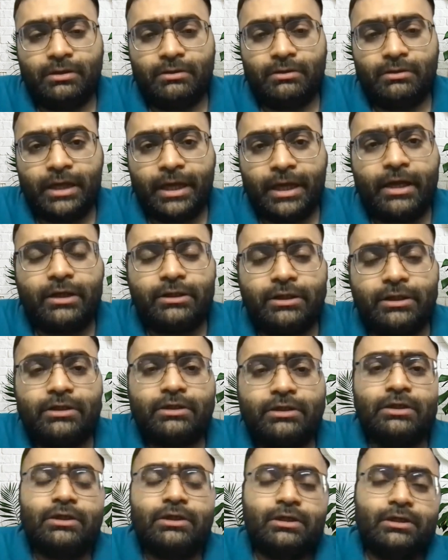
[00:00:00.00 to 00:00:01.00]
like other
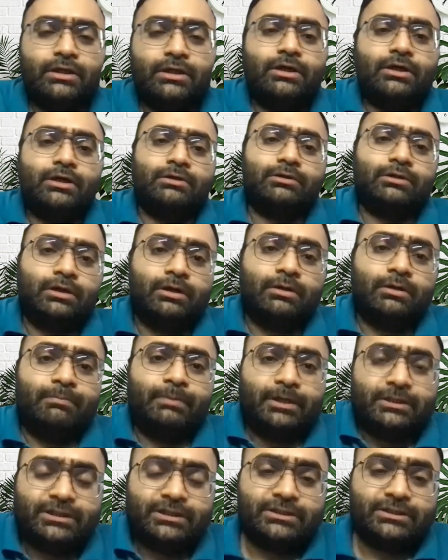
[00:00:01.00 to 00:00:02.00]

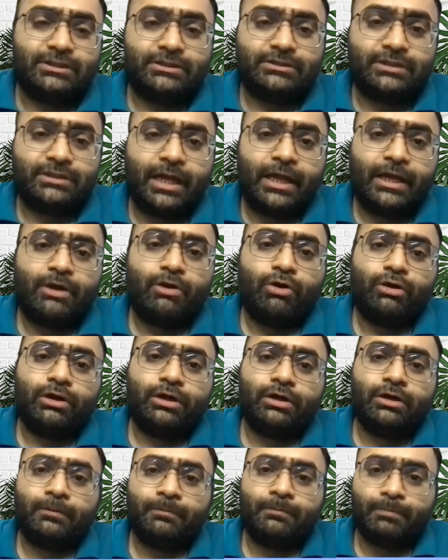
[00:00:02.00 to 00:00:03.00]
purchases, like on
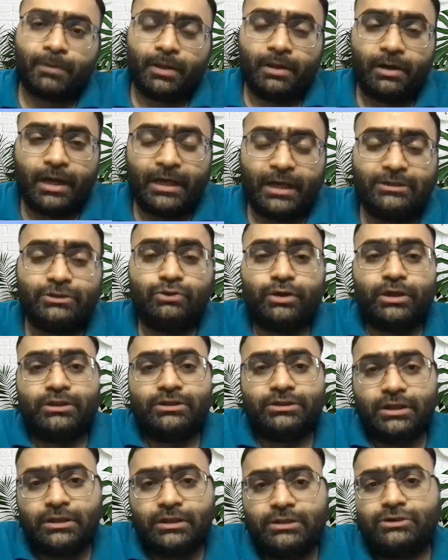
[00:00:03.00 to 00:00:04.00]
a
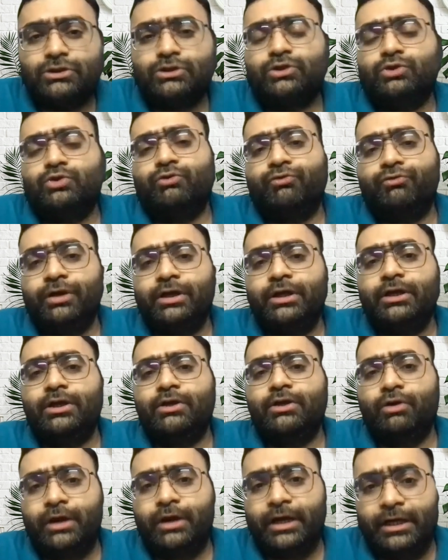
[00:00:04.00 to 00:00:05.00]
educational institute
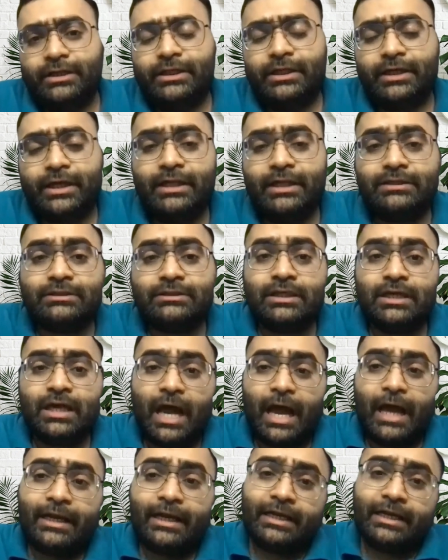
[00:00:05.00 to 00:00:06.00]
fee or anything else,
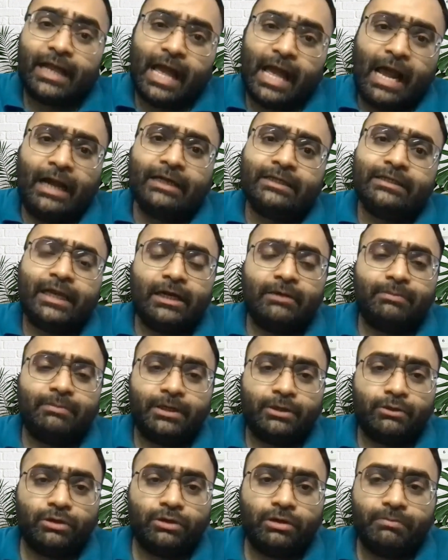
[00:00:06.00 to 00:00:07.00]
I can add that
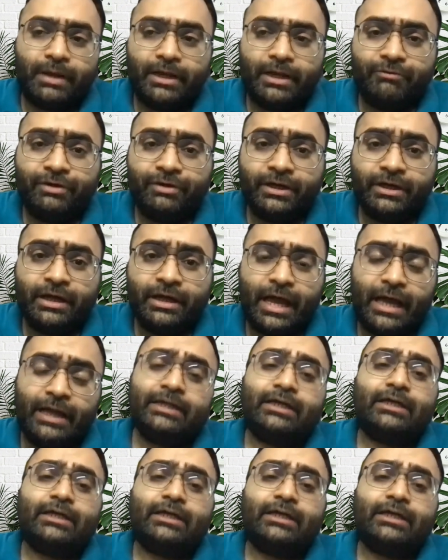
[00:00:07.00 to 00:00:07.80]
particular benefit and